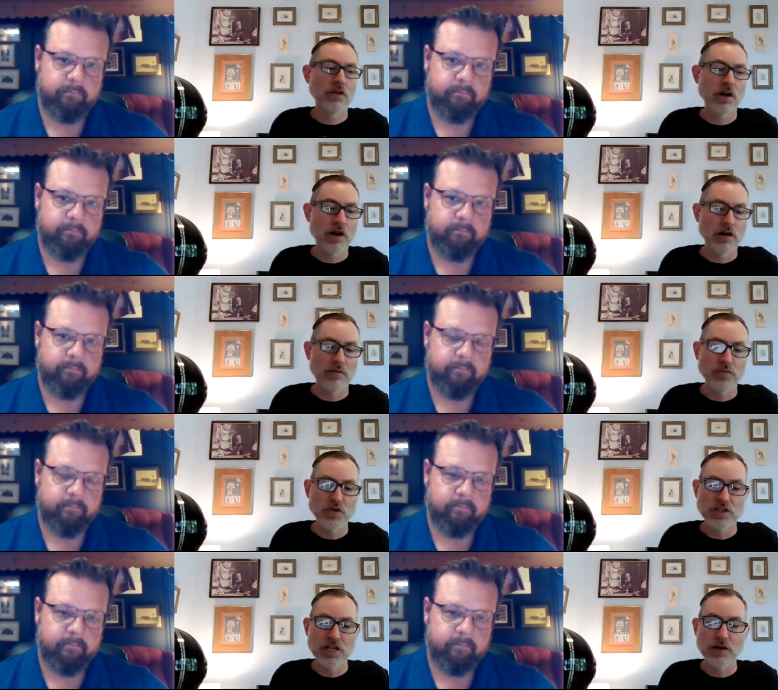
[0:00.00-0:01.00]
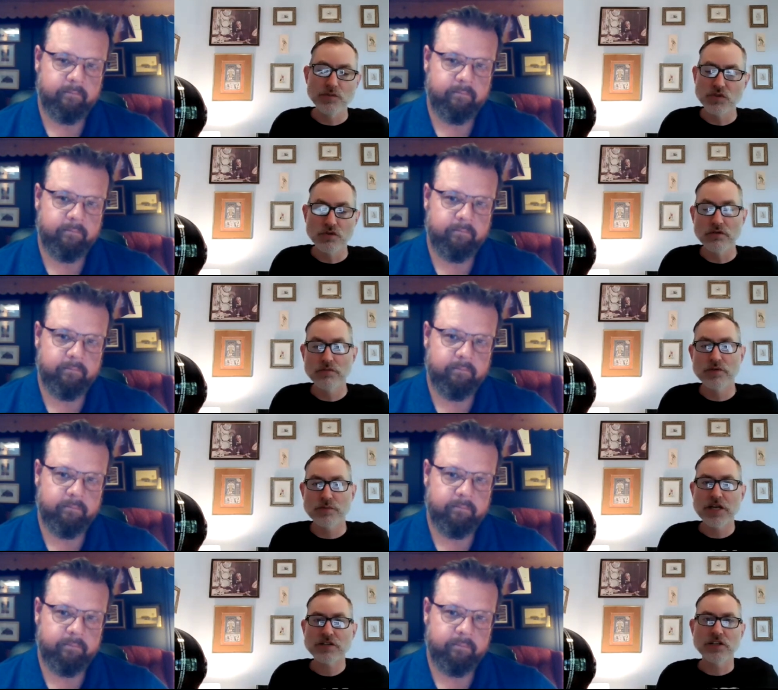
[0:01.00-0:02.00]
Speaker 1: uh, museums or
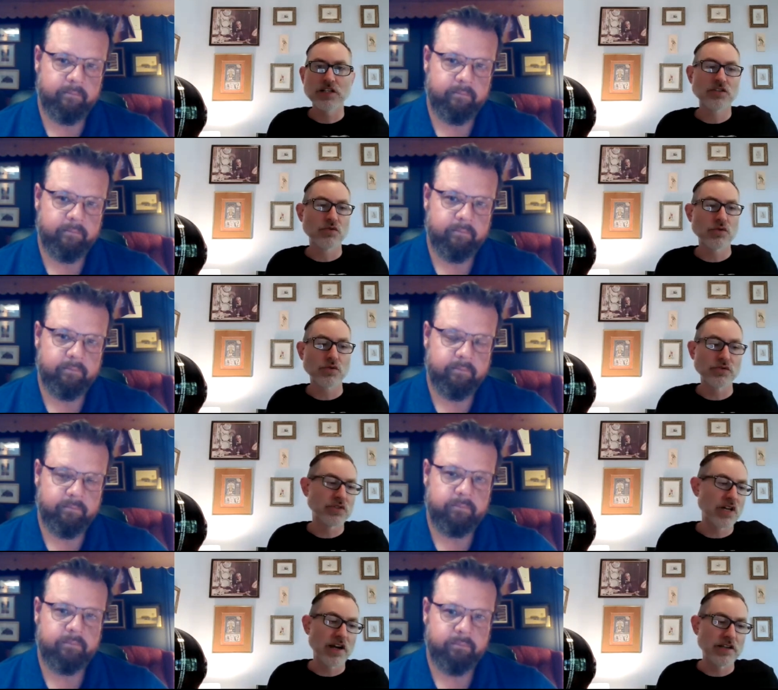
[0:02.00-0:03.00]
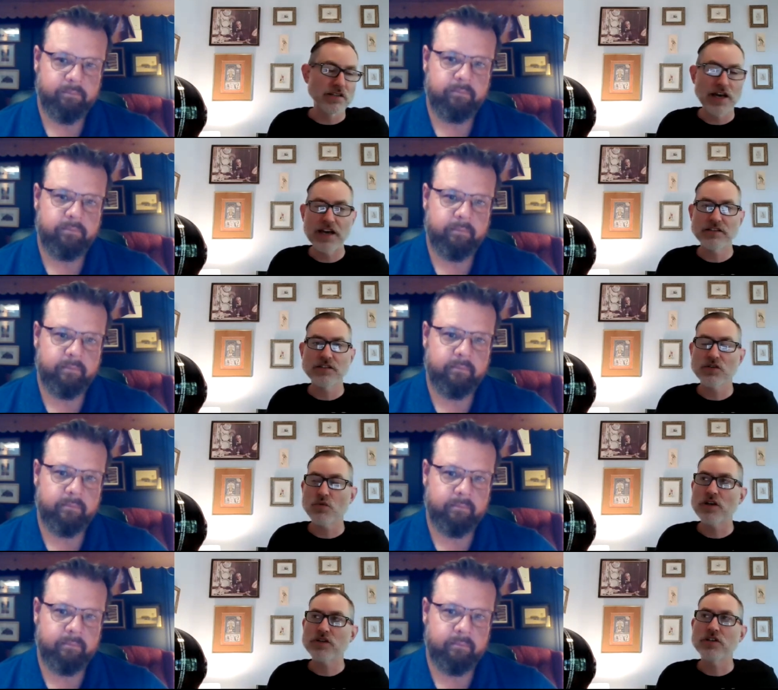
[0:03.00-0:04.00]
especially historical societies, I ask this
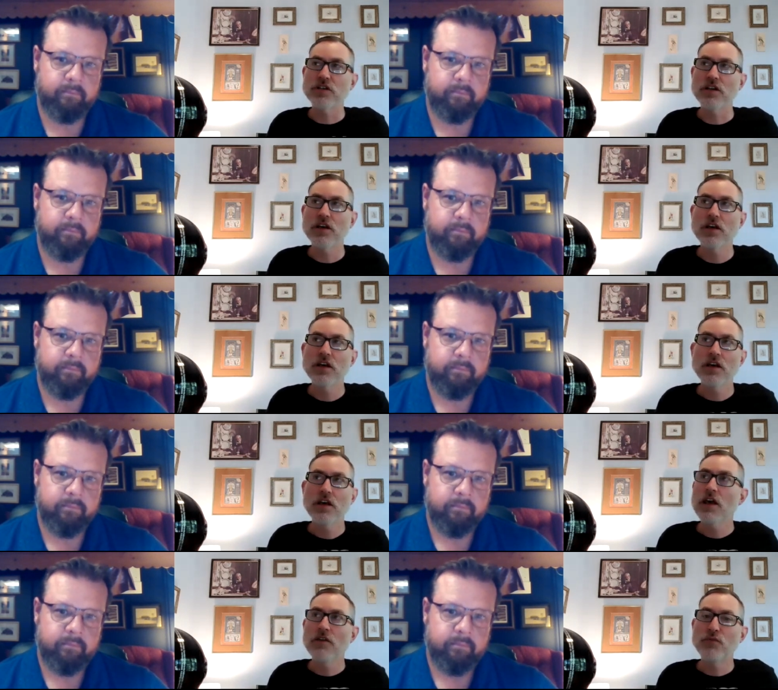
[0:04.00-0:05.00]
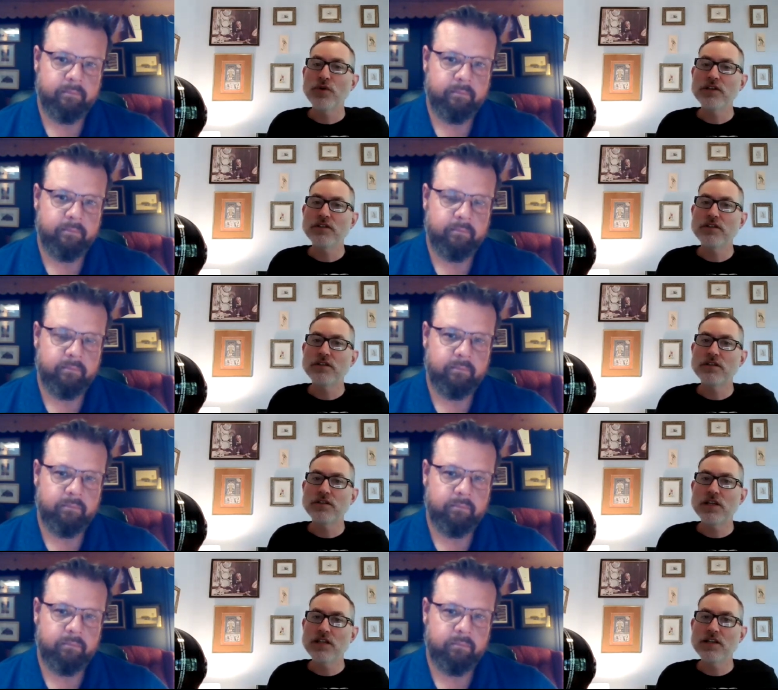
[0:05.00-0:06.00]
question: If we
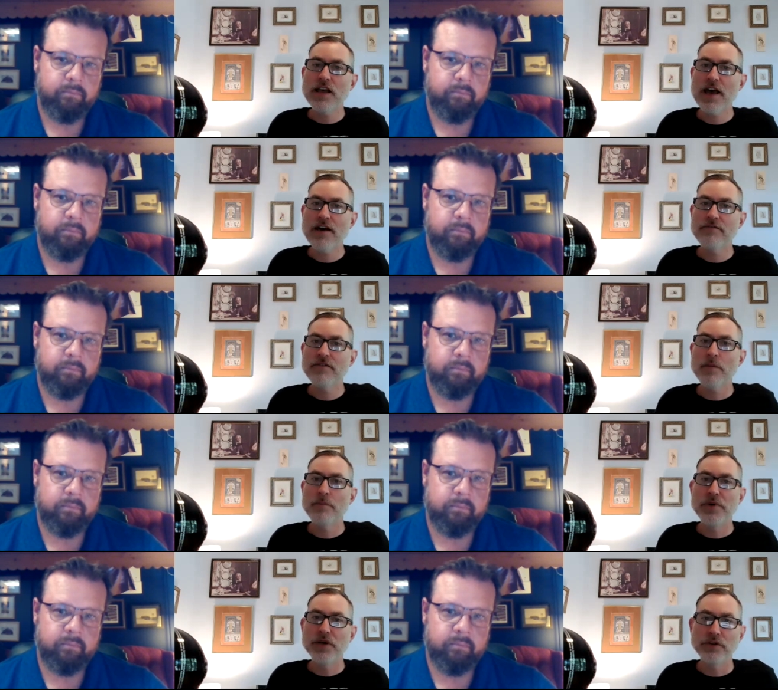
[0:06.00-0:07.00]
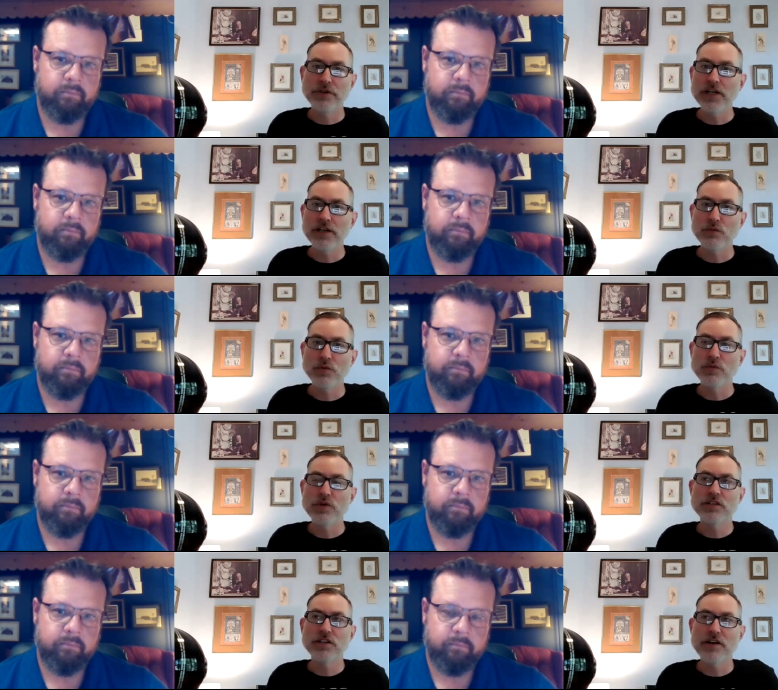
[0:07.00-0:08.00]
didn't have a building, would we
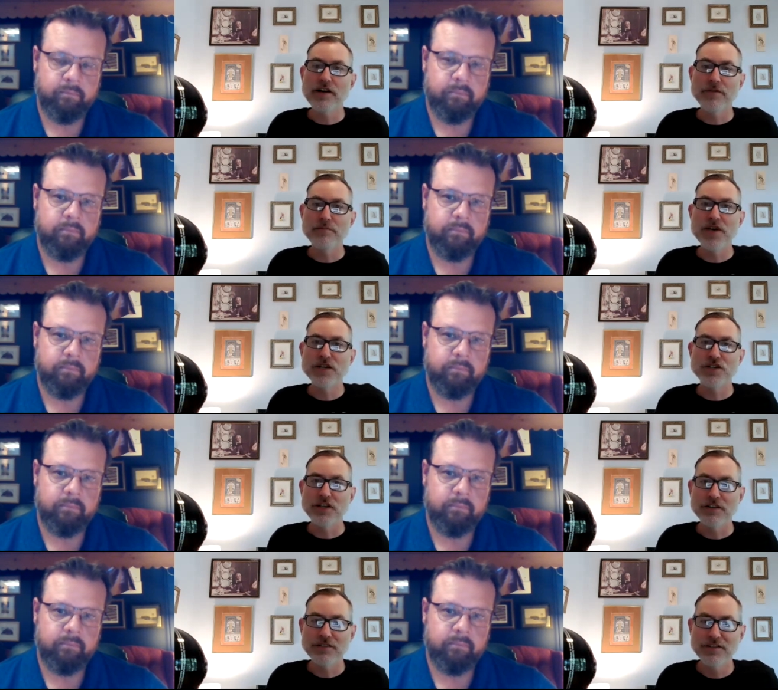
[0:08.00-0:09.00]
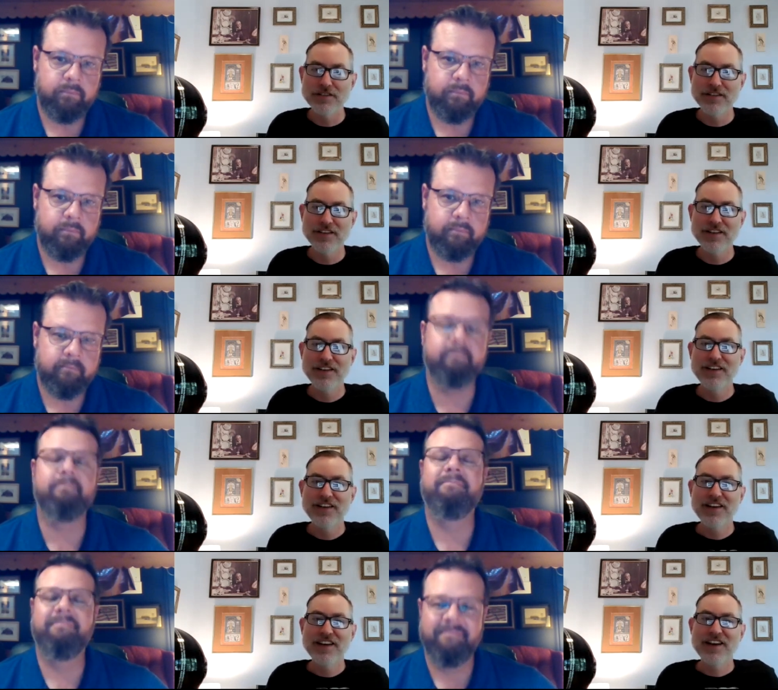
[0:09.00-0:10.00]
still have a mission? Mm.
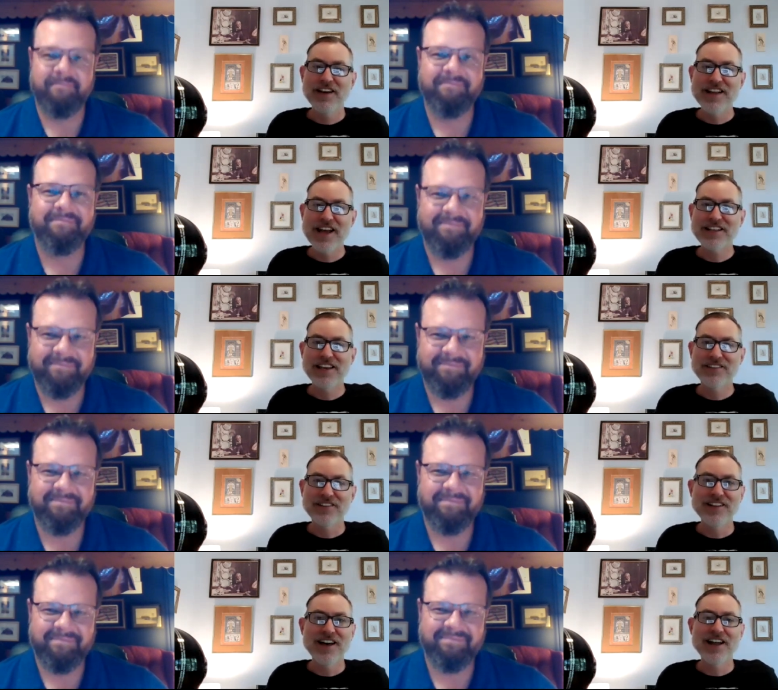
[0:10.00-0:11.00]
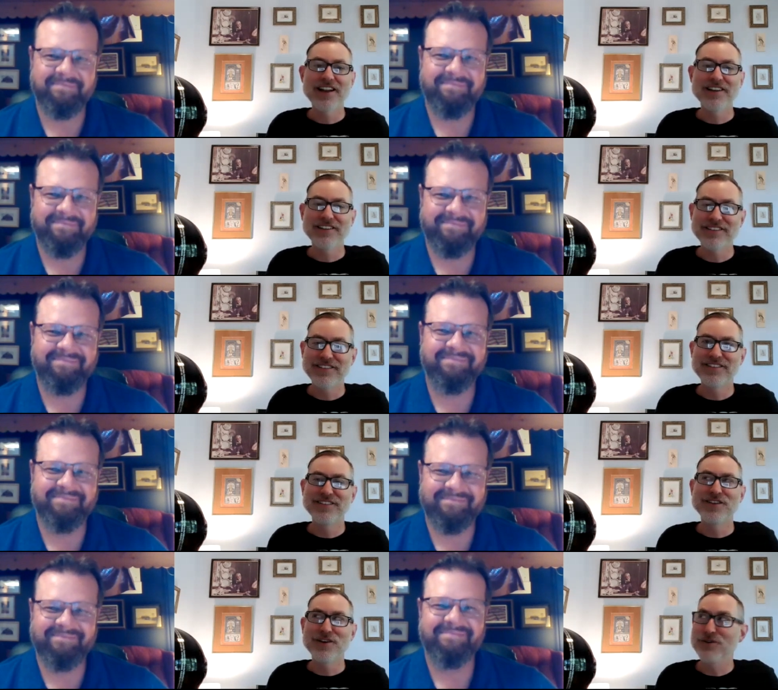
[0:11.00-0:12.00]
And that gets a lot of,
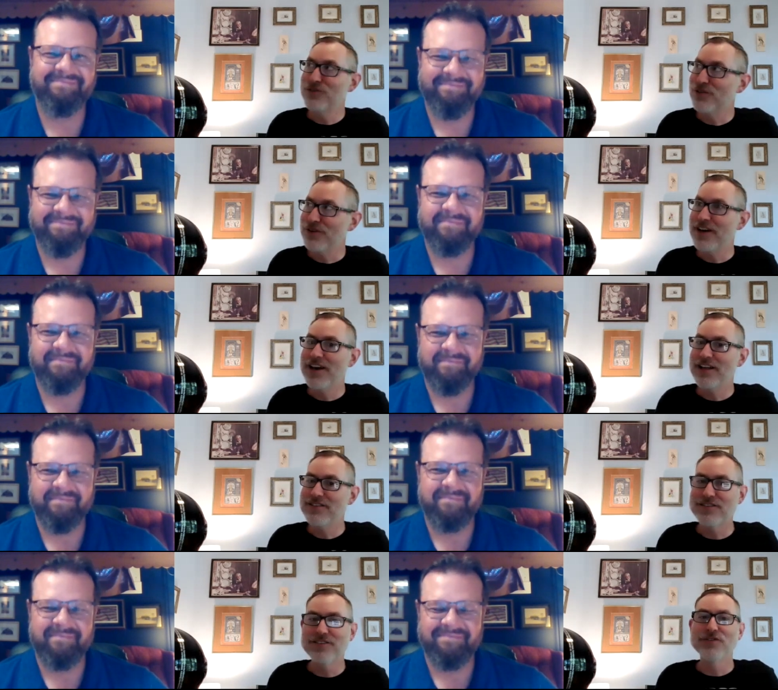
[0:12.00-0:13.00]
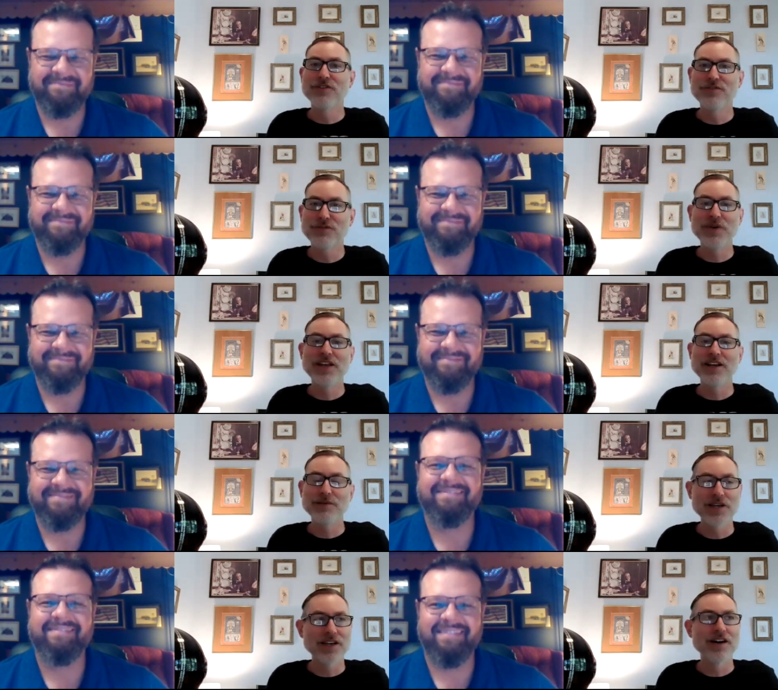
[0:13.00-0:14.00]
you know, sort of heads sort of
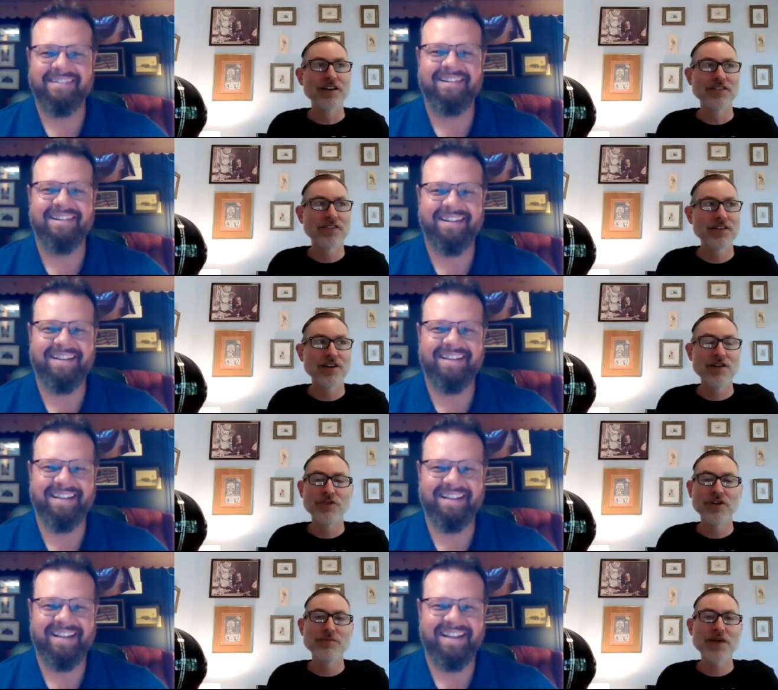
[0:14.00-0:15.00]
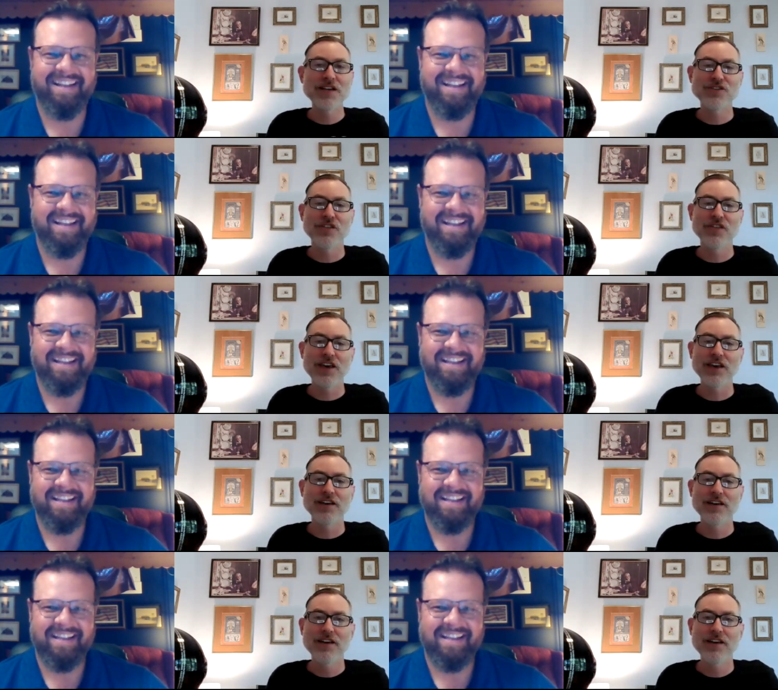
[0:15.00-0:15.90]
spinning because it really makes you think,